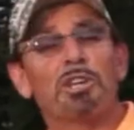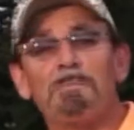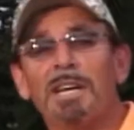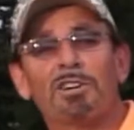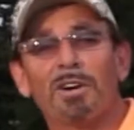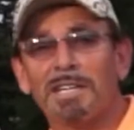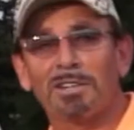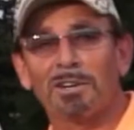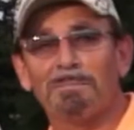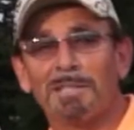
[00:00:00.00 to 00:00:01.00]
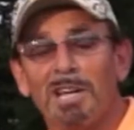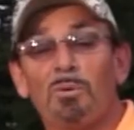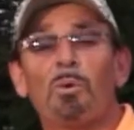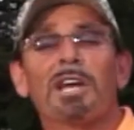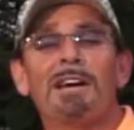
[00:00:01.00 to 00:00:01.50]
Should be a great tournament.
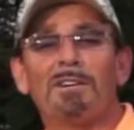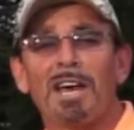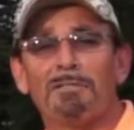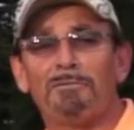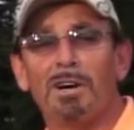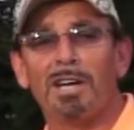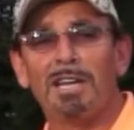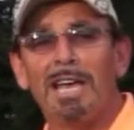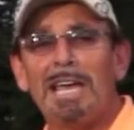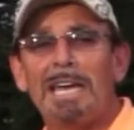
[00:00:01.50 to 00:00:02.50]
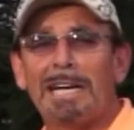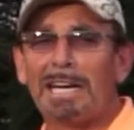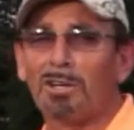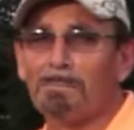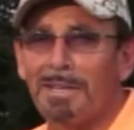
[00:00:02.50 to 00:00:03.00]
We're going to have a lot of fun and I
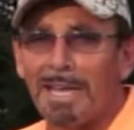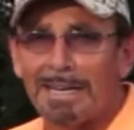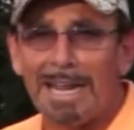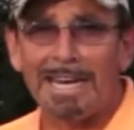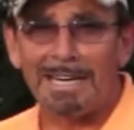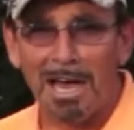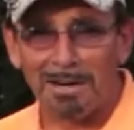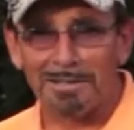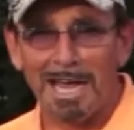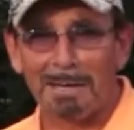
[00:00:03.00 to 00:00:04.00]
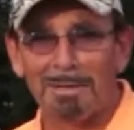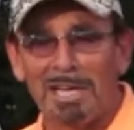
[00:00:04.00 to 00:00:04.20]
get a little bit of that daddy daughter time.